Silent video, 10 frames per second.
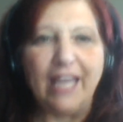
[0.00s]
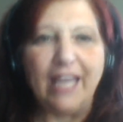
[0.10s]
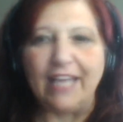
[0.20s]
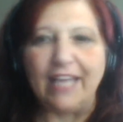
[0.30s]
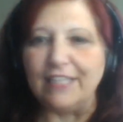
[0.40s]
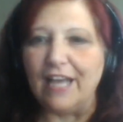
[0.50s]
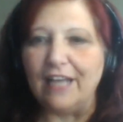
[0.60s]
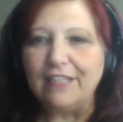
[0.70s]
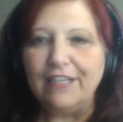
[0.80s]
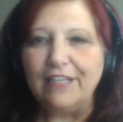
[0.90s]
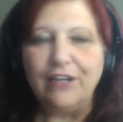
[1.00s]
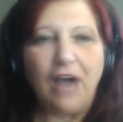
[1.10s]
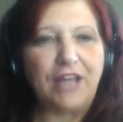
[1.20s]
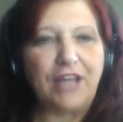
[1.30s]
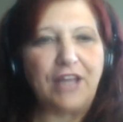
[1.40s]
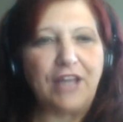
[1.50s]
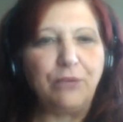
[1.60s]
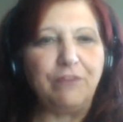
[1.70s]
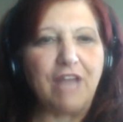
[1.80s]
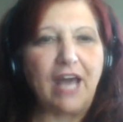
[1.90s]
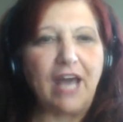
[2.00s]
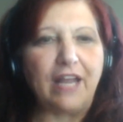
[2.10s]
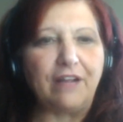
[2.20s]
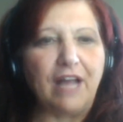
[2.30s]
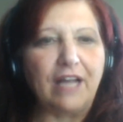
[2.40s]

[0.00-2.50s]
And uh, I think we've got a,